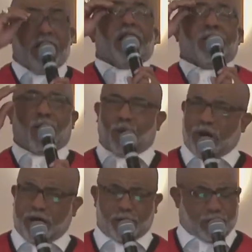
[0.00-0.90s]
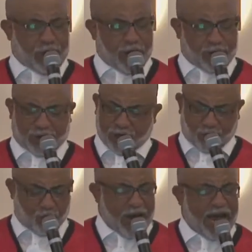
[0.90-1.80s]
The real church is
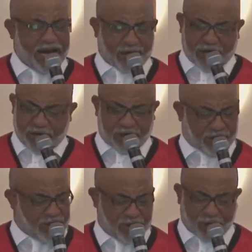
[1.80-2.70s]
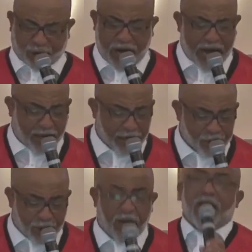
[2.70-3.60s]
rising to the
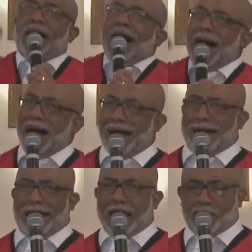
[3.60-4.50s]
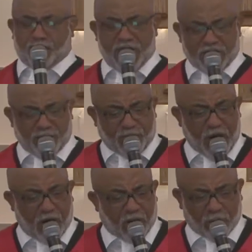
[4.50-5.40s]
challenge. Uh, I like Brother
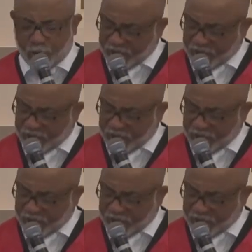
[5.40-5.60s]
Paul who